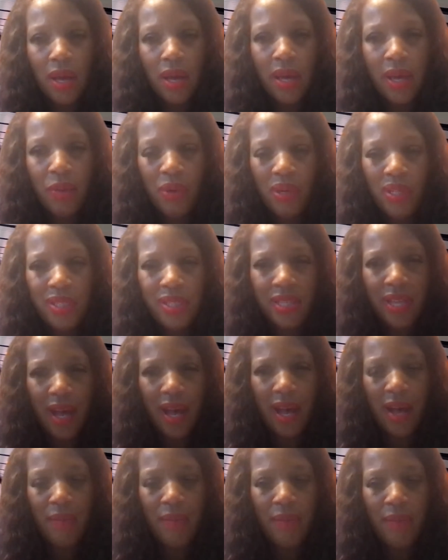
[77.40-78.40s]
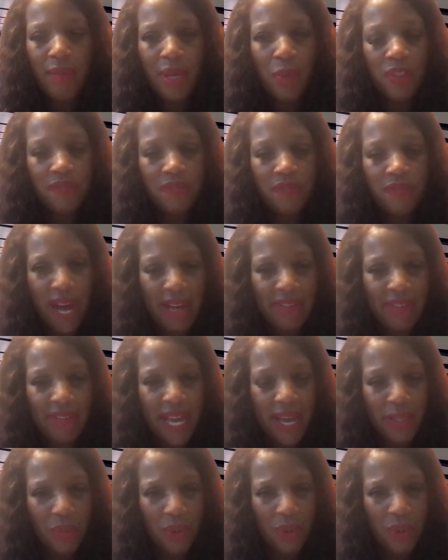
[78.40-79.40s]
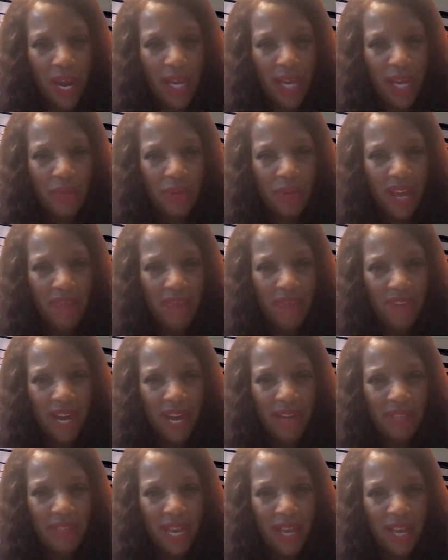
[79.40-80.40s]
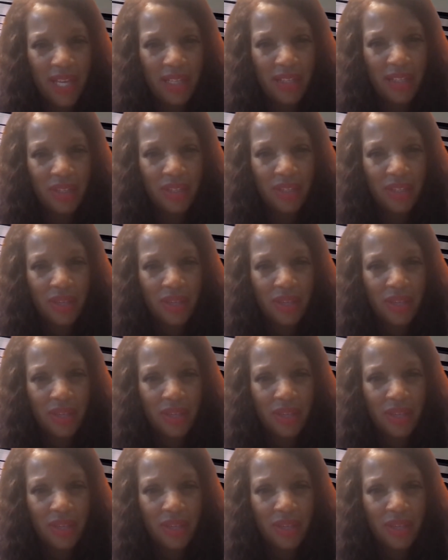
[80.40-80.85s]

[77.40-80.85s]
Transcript: It was 5 days, right? We had 5 days.